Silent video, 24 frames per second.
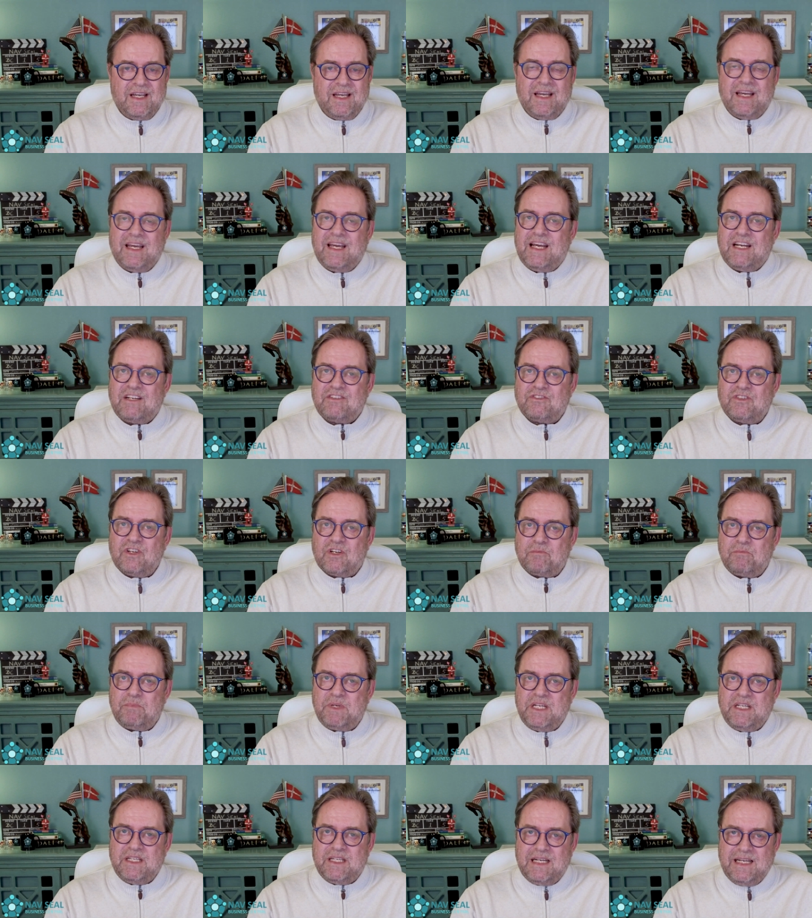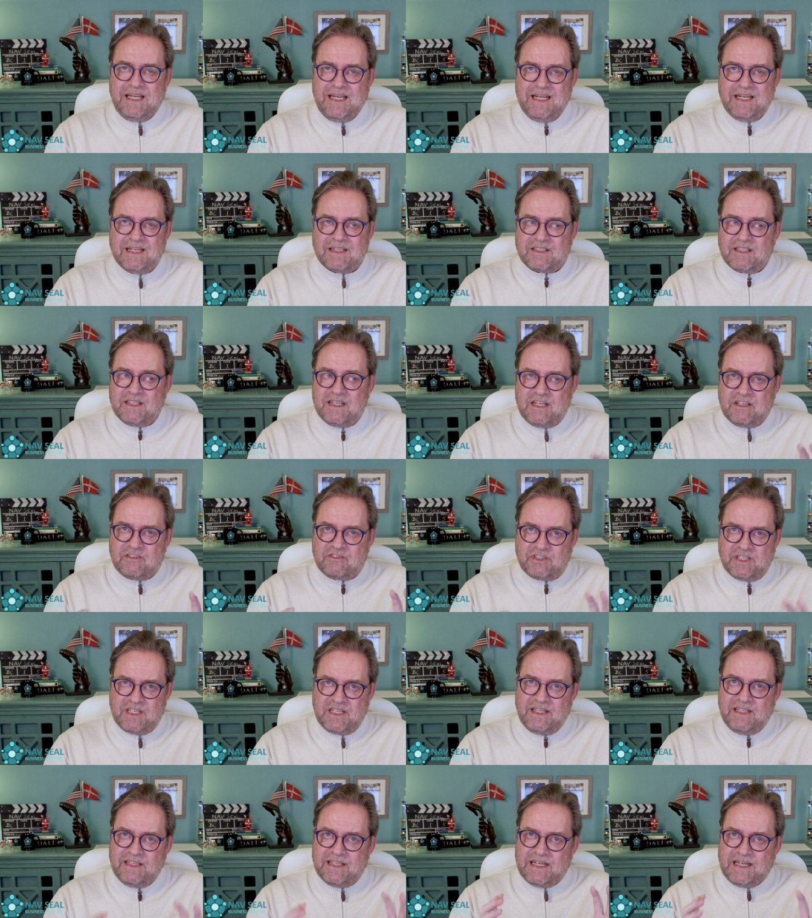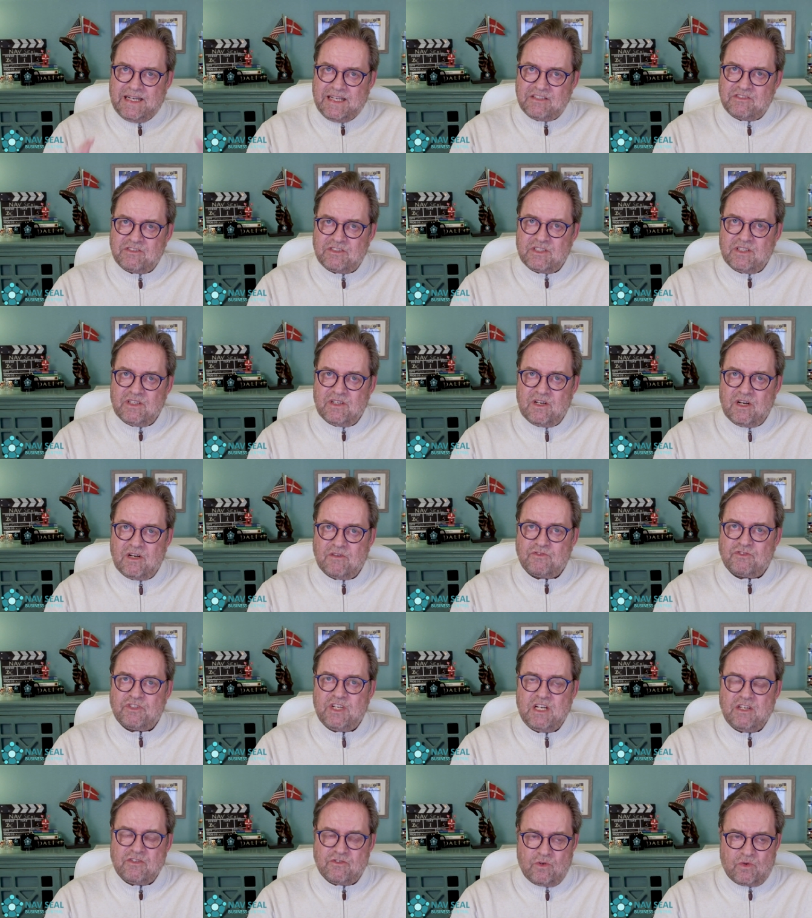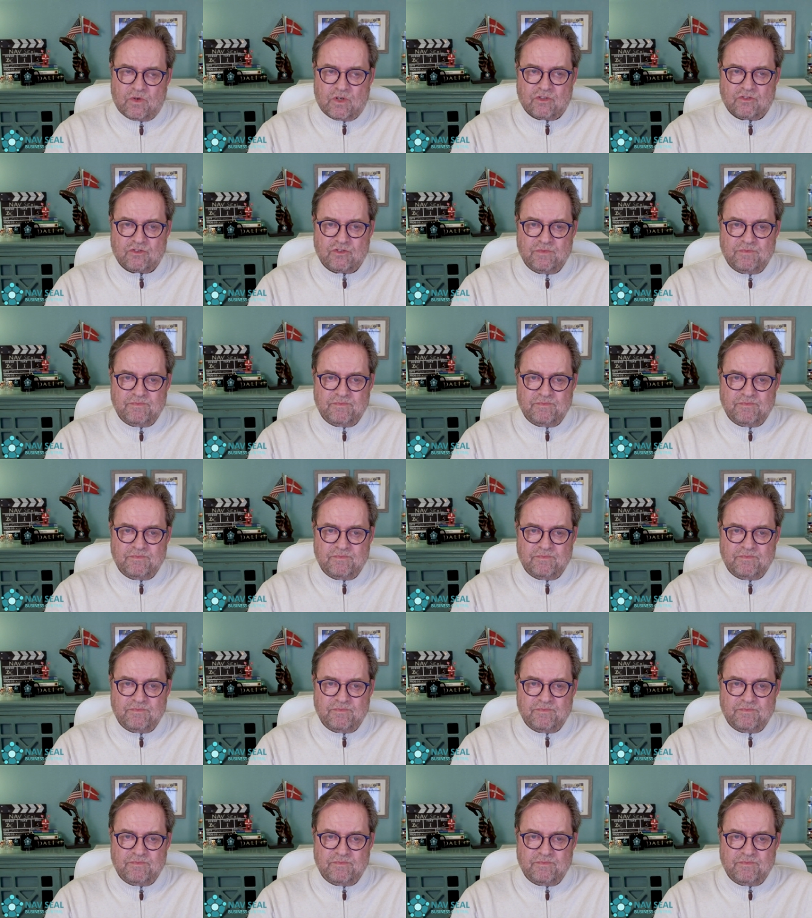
it's not been deleted. It's still in the list of sales orders.